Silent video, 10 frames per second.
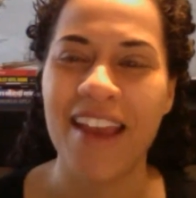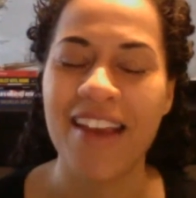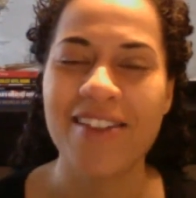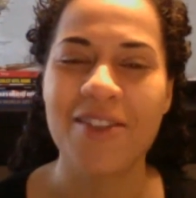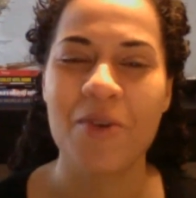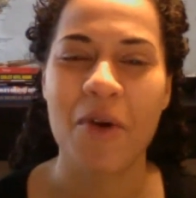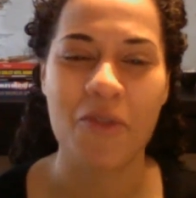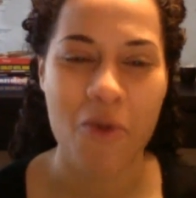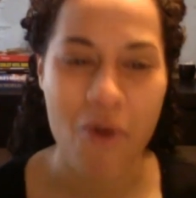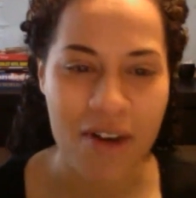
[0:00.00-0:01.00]
So of
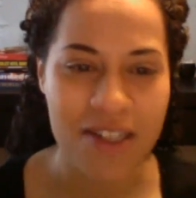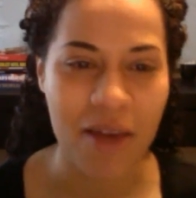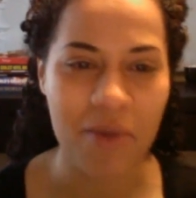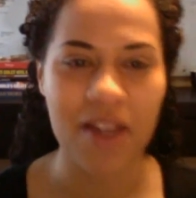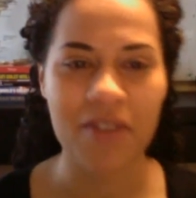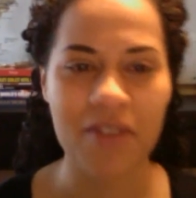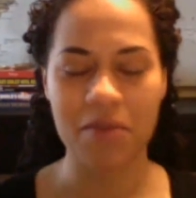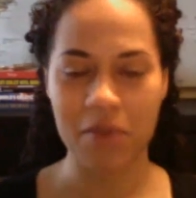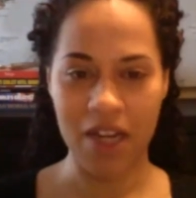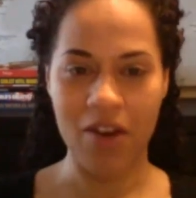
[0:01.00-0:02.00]
course, I would love to
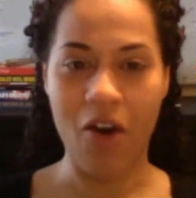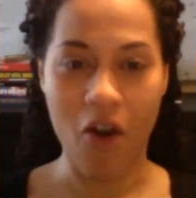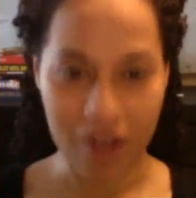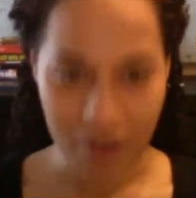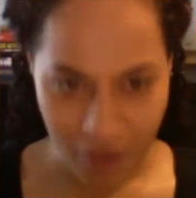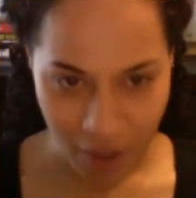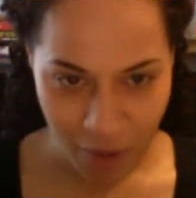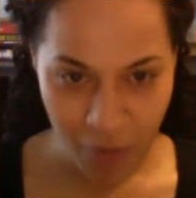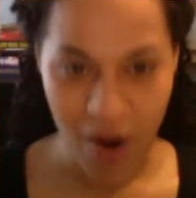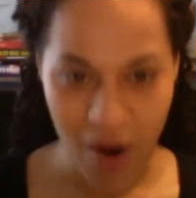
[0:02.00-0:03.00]
meet all of
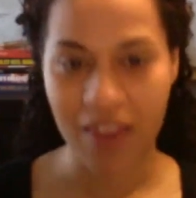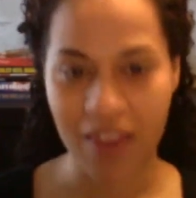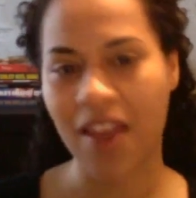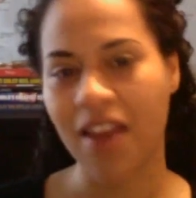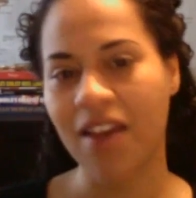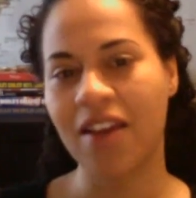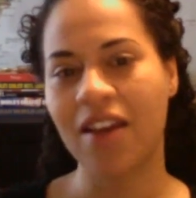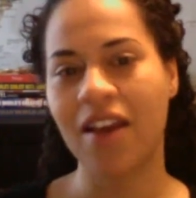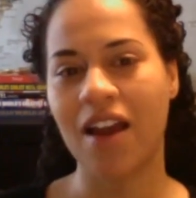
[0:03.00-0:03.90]
you. I think